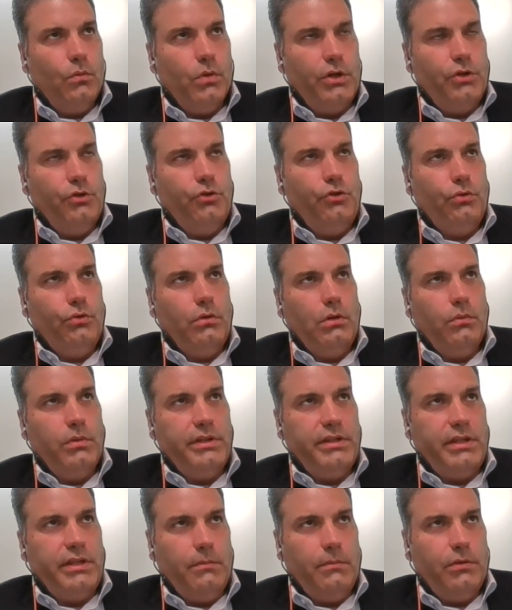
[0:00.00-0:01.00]
what Juul
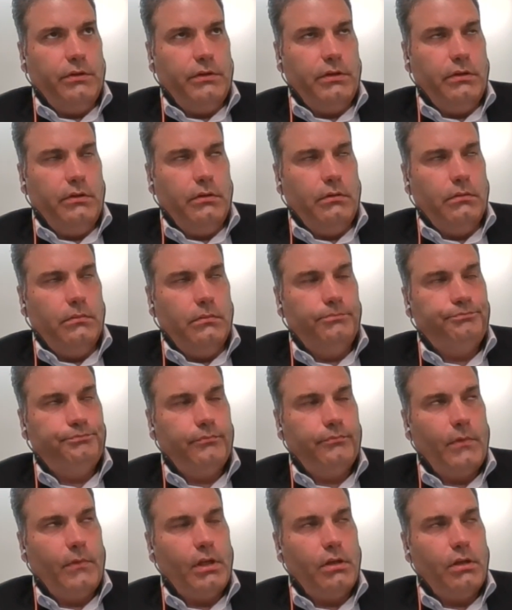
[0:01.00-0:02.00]
was able to do.
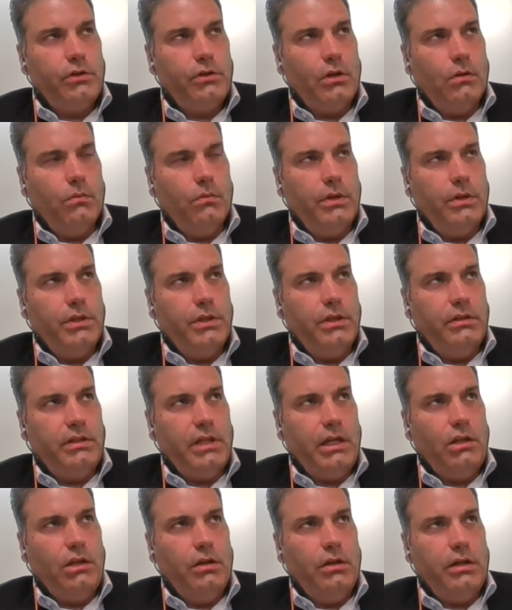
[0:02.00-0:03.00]
So when you
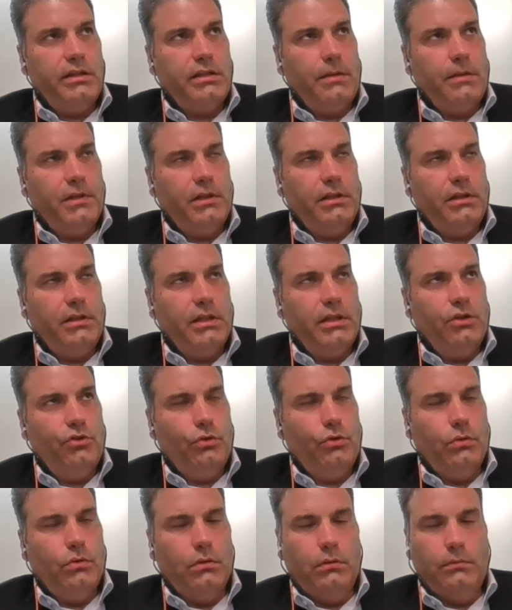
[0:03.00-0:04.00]
take a look at something like
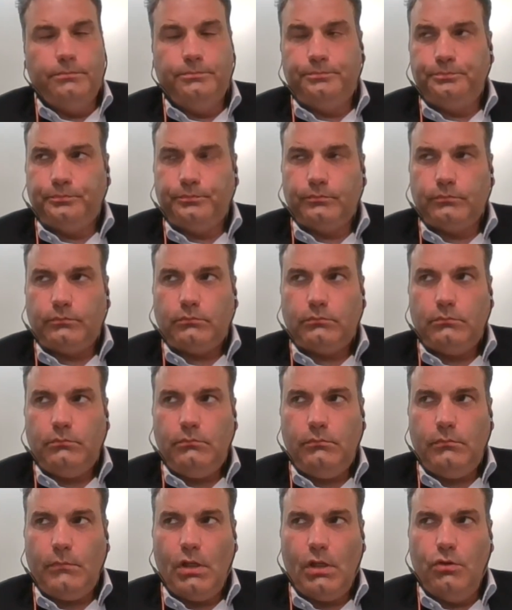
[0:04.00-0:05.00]
Juul
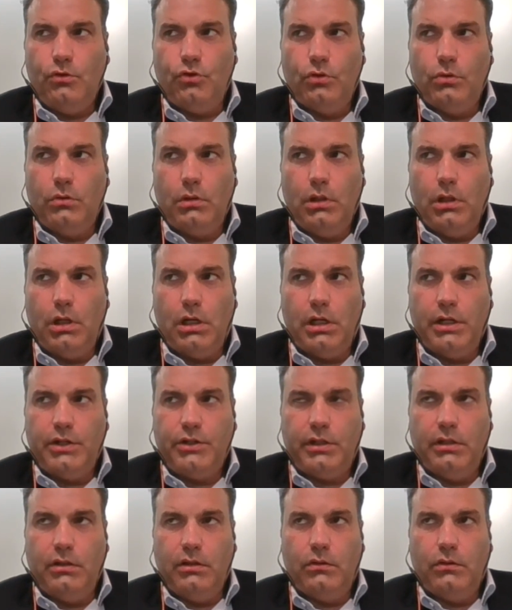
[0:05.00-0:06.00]

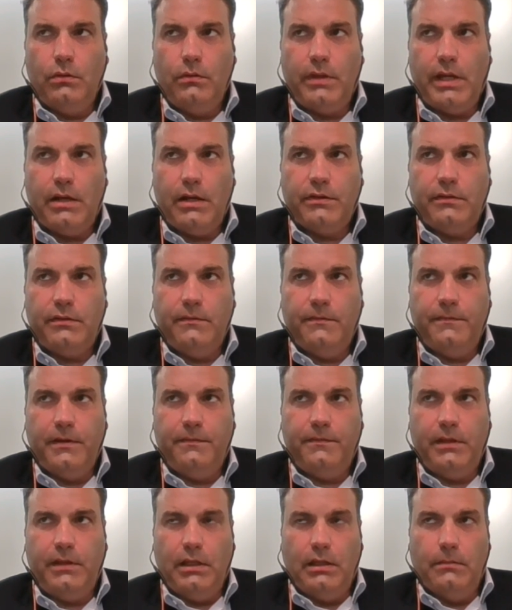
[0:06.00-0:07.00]
launched in
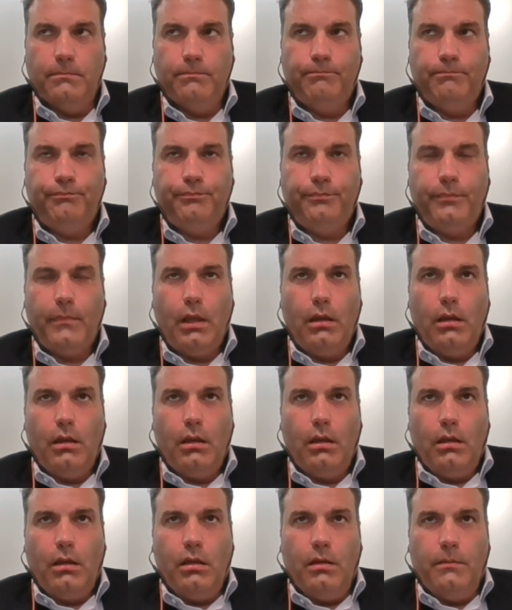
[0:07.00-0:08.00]
2015.
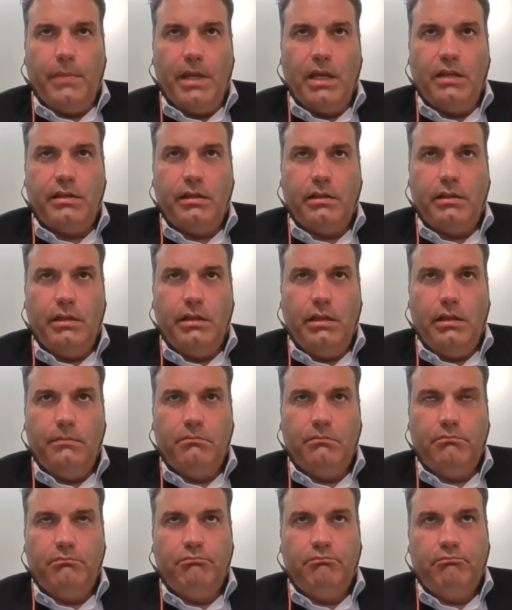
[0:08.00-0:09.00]
They
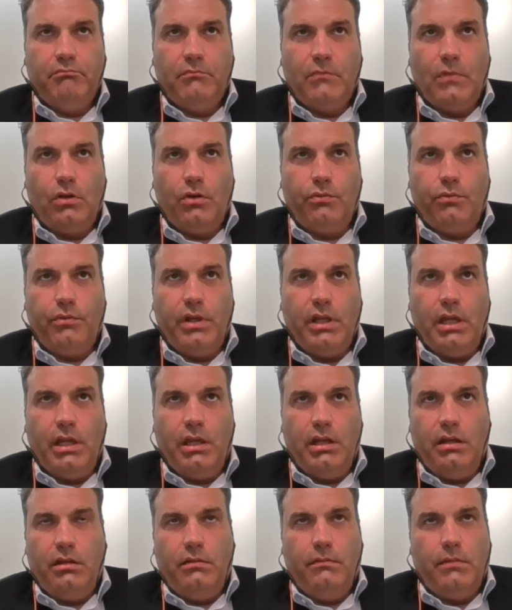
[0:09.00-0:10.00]
basically
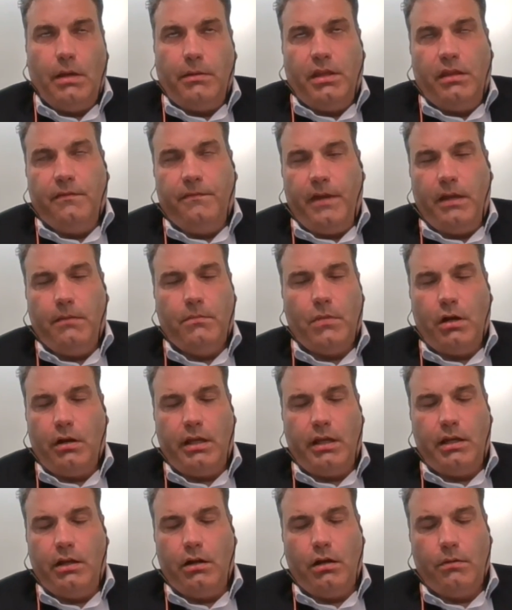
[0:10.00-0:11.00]
created, I mean, the vape
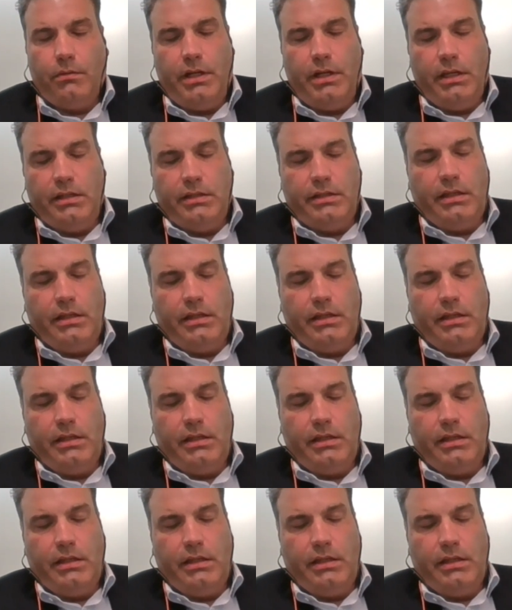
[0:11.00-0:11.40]
market had already